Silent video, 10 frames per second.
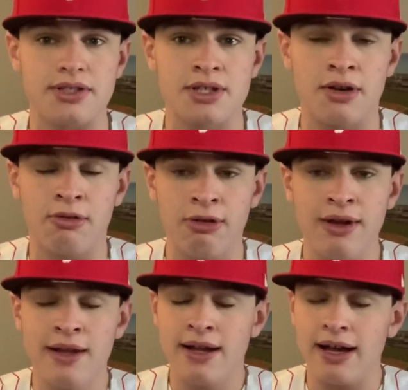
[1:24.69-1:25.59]
So,
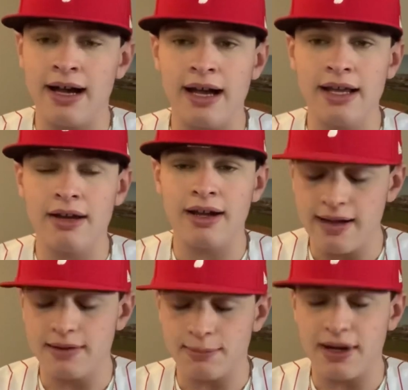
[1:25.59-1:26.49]
you know, I
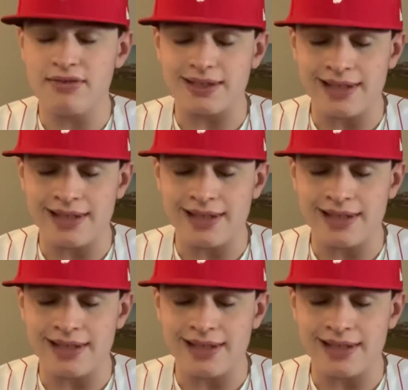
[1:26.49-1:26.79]
give the Braves a